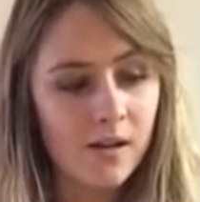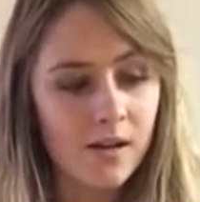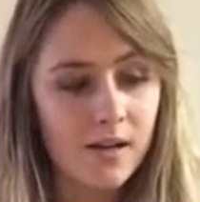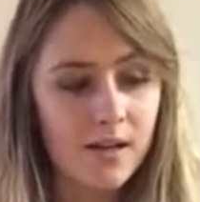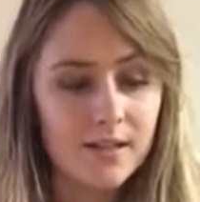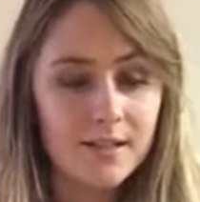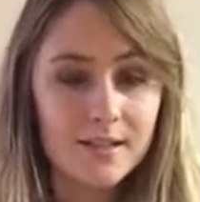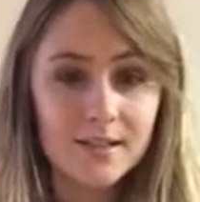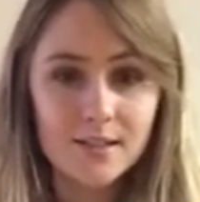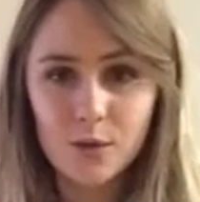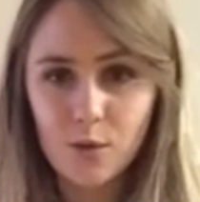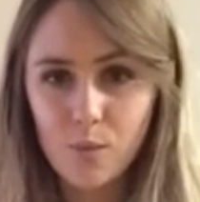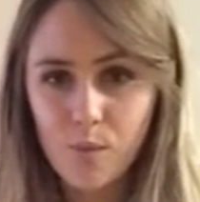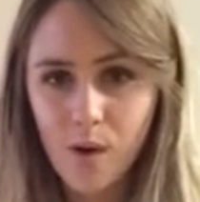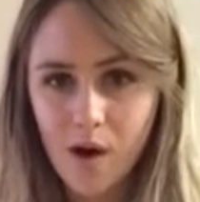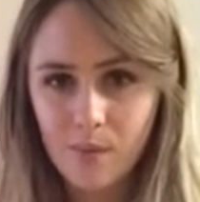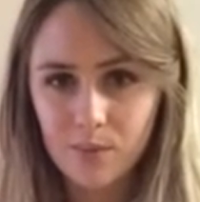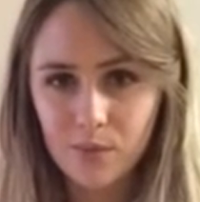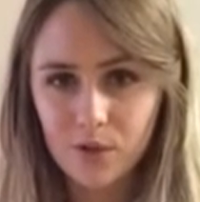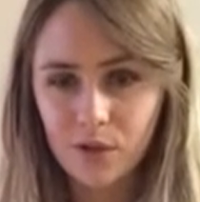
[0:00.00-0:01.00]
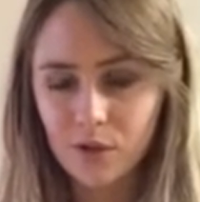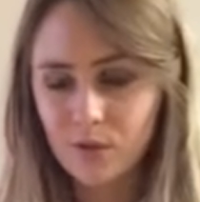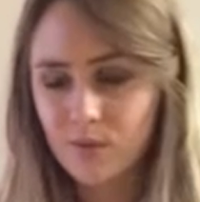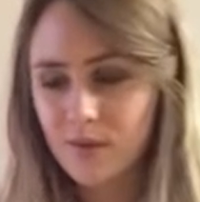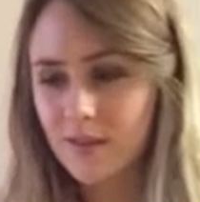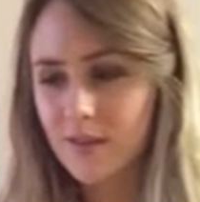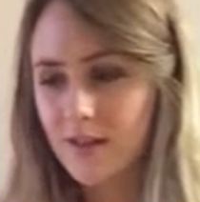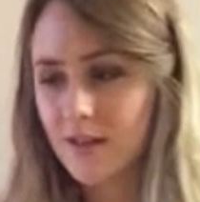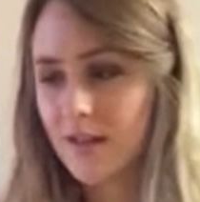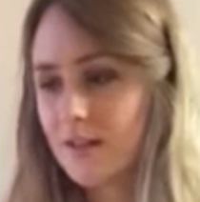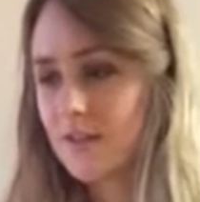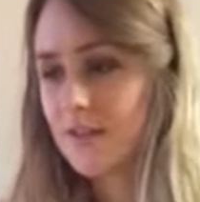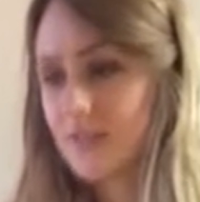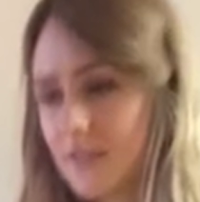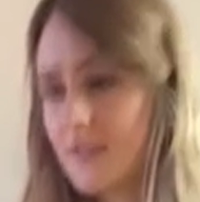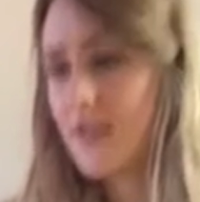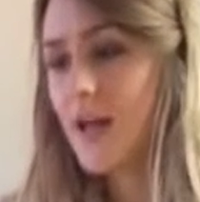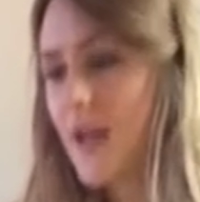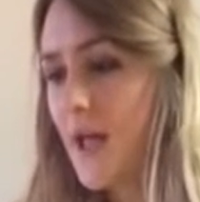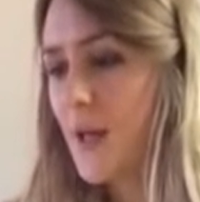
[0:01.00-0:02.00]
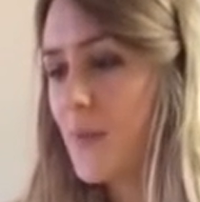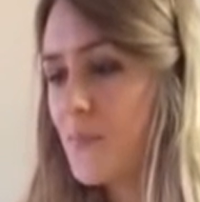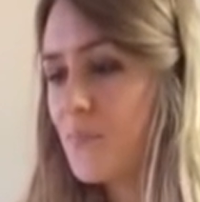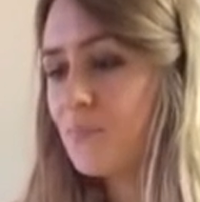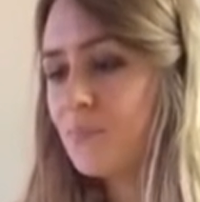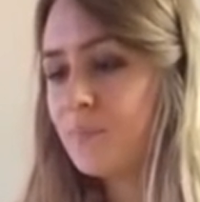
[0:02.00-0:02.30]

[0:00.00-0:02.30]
and it's still popular with kids today.